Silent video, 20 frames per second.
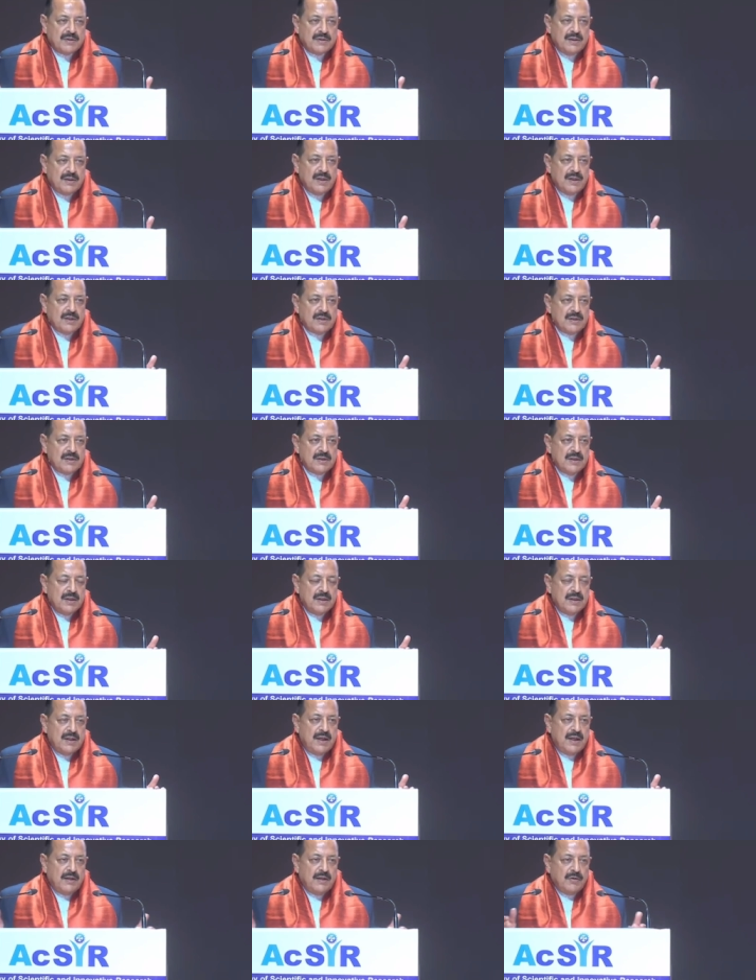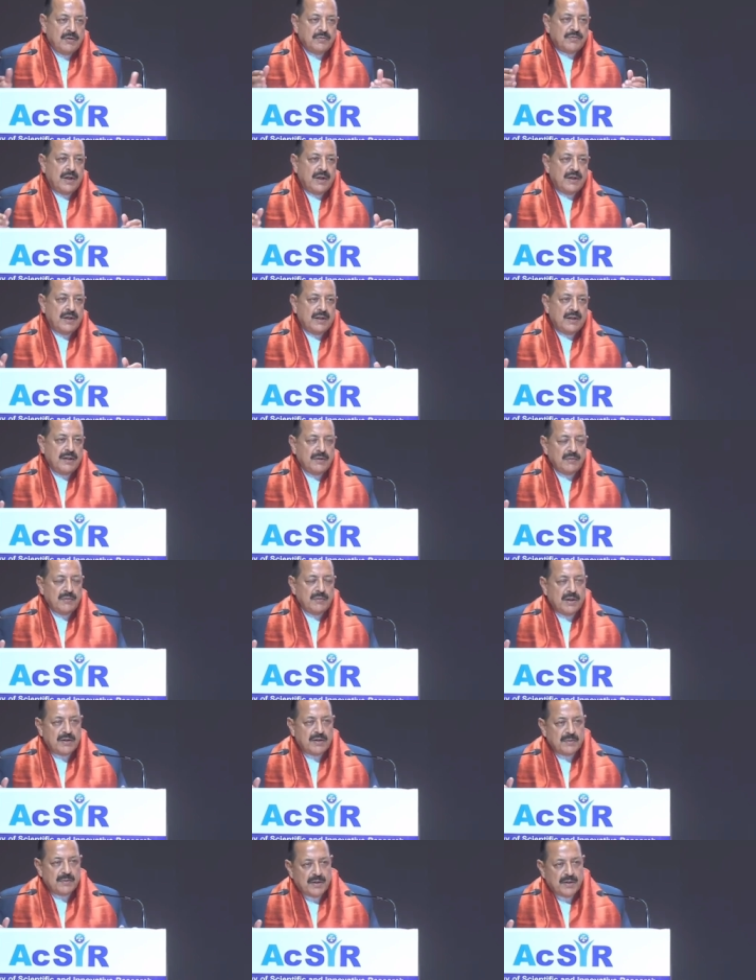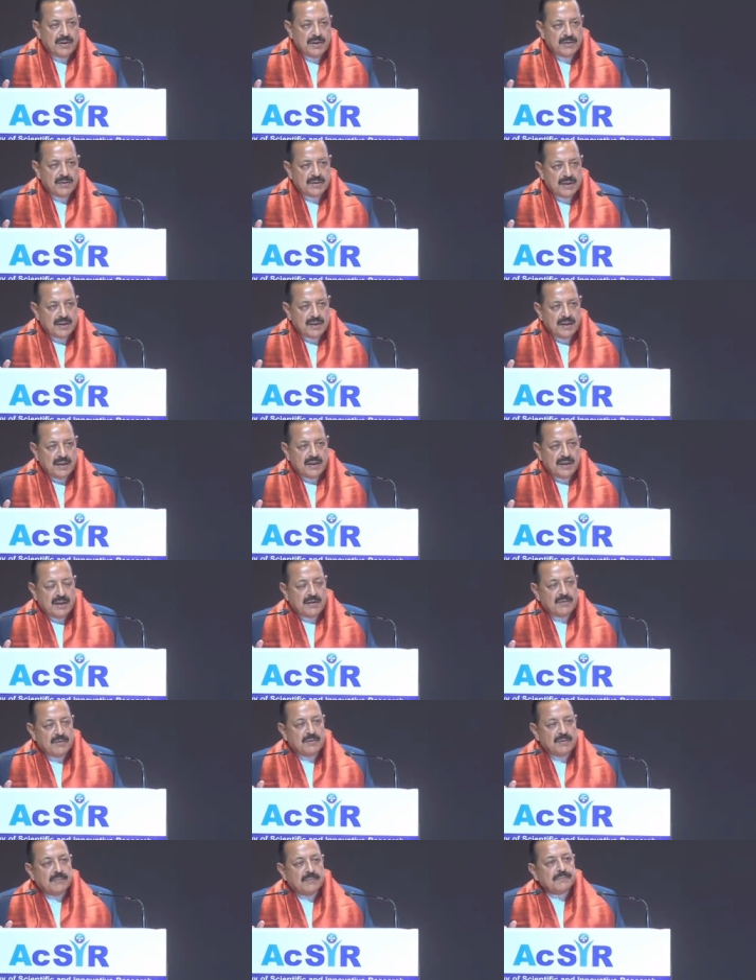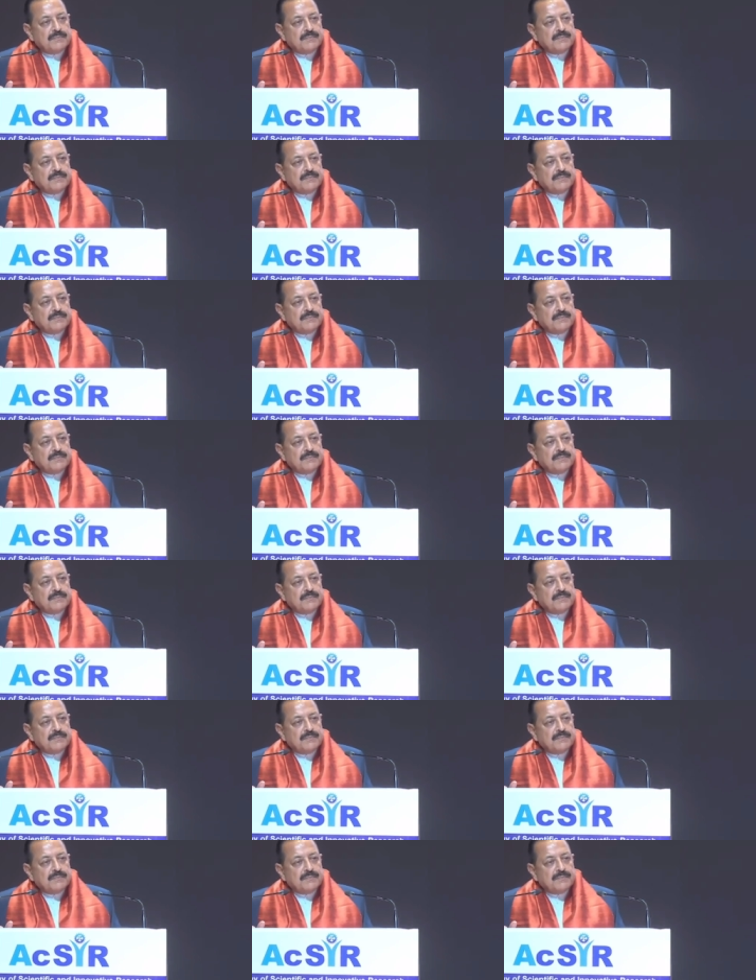Each day you find a new entrepreneur turning into